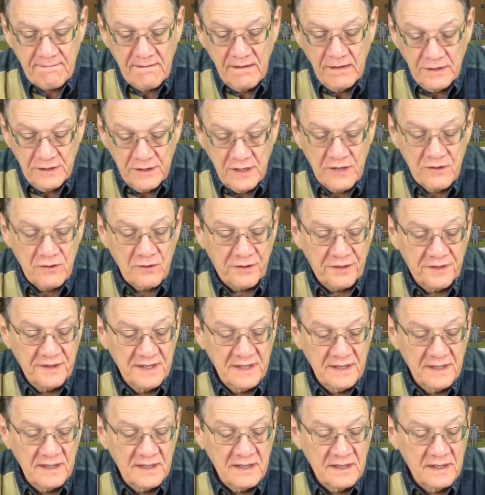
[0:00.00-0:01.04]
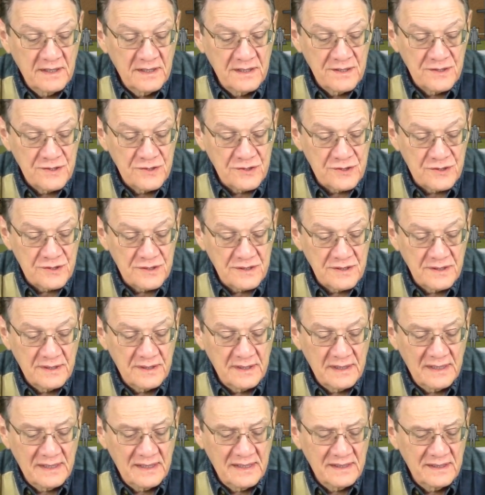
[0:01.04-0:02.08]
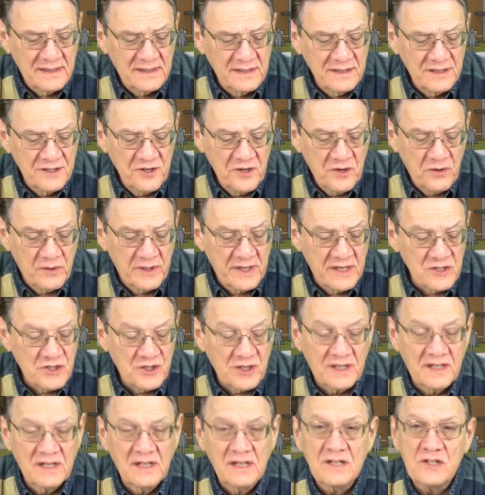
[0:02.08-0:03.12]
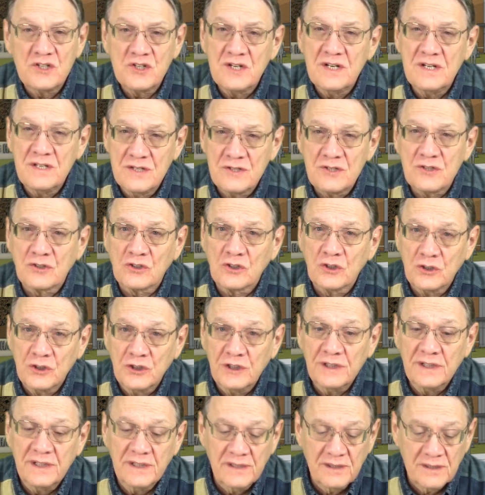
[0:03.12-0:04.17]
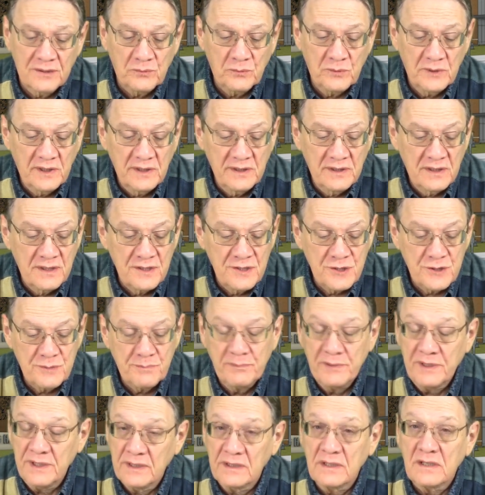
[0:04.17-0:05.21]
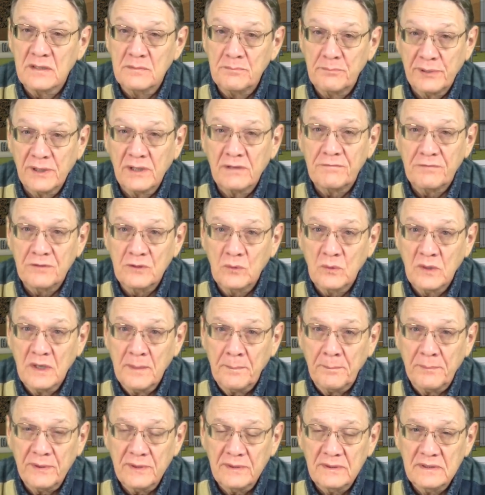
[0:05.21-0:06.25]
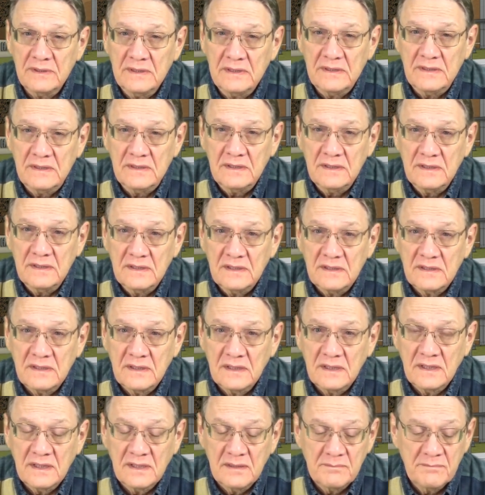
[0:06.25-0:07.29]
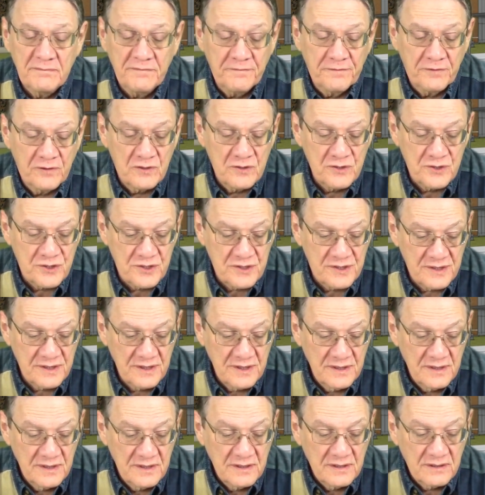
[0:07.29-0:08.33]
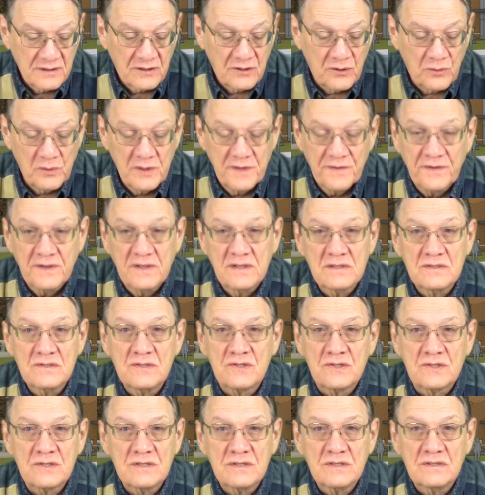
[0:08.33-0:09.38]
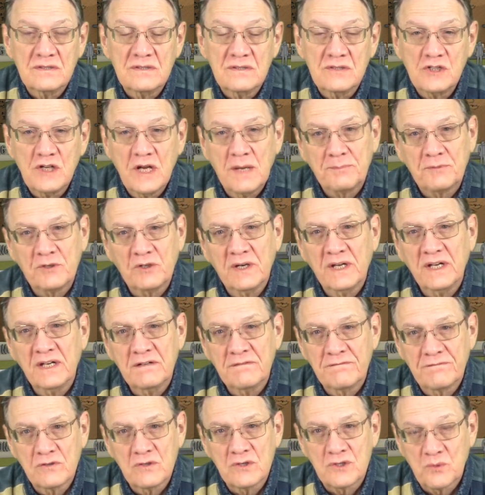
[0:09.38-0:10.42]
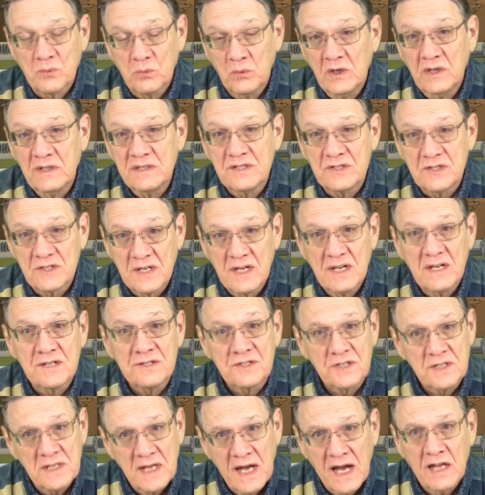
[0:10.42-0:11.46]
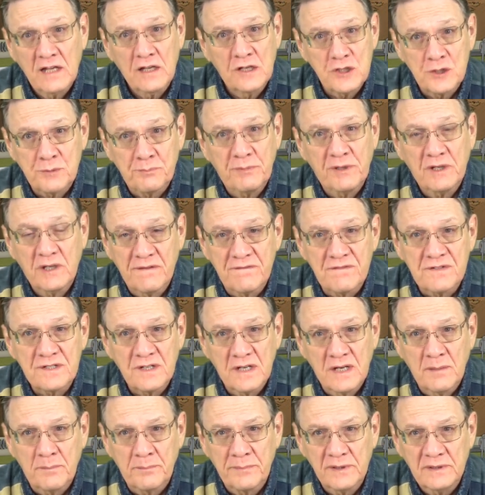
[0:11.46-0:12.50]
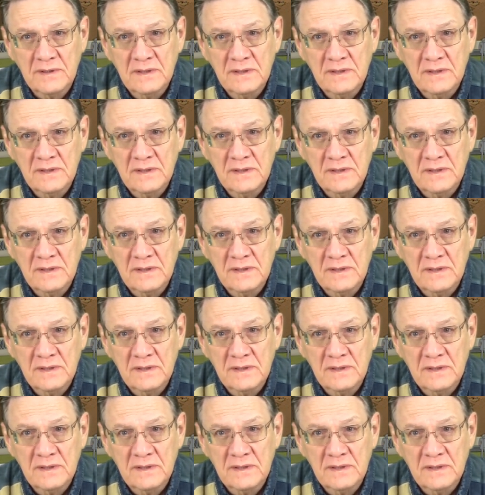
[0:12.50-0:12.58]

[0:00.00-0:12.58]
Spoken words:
Another thing is, you know, education is good, it really is, but it can puff you up. 1 Corinthians chapter 8 verse 1 says knowledge puffs up.